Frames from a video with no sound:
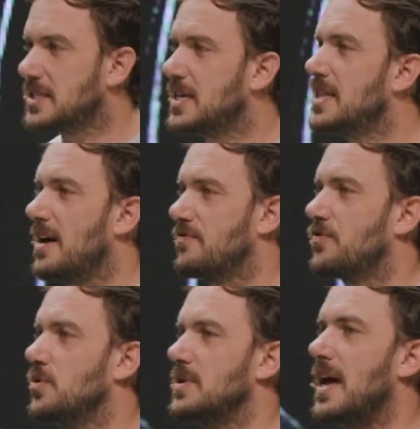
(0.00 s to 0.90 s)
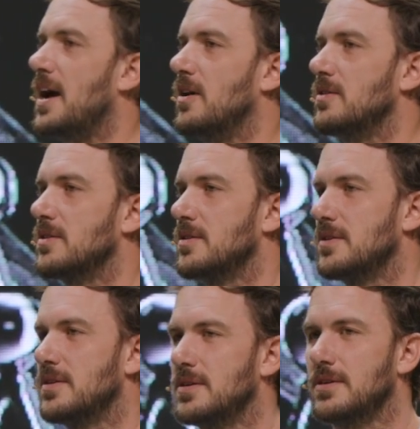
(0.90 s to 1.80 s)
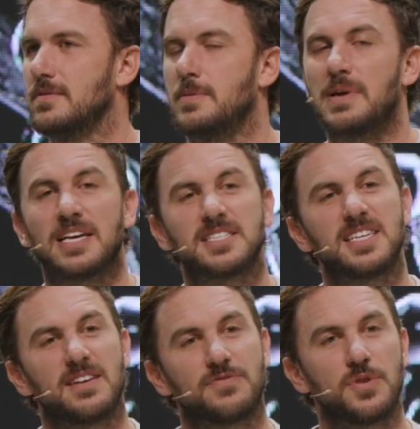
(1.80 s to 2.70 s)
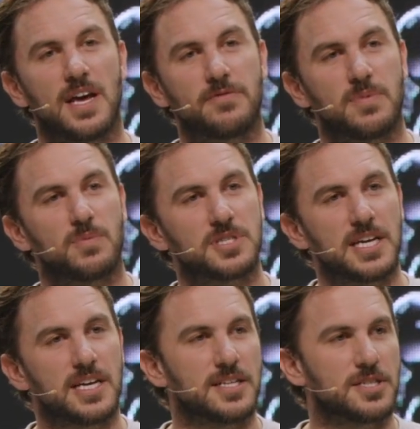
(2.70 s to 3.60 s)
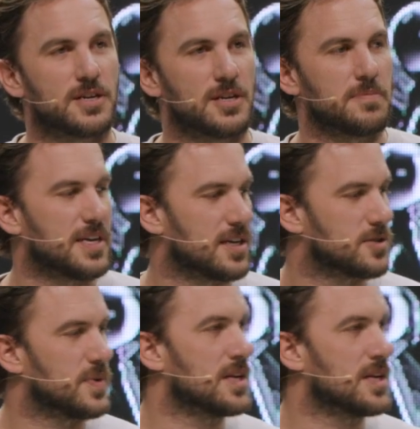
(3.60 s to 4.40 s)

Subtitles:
see that fruit now. We may not see that fruit ever, but we'll see it in eternity because we